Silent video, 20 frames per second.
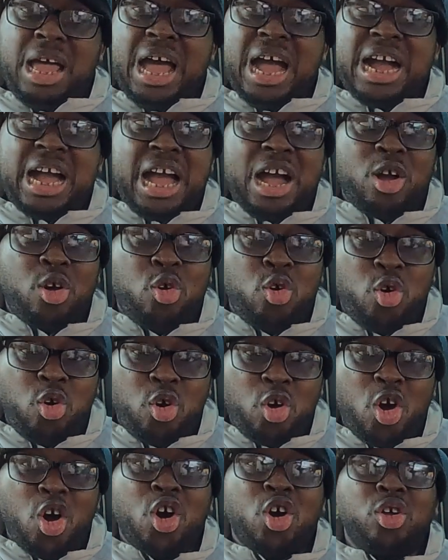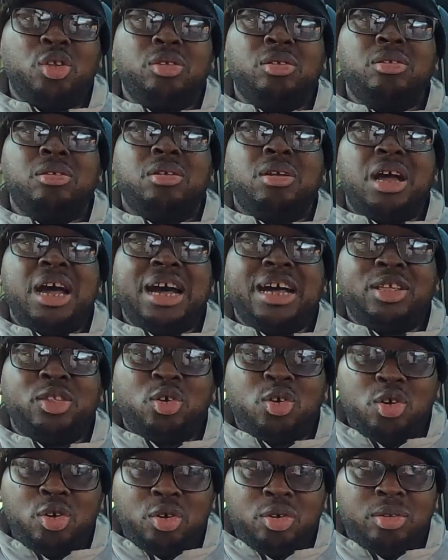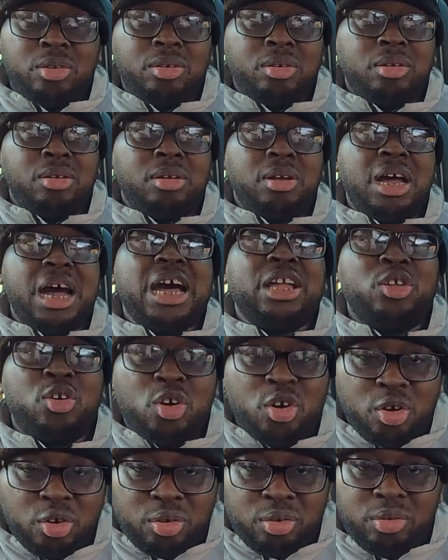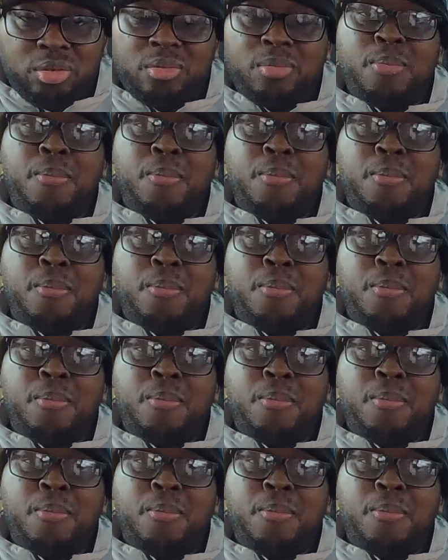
I can go on and on and on.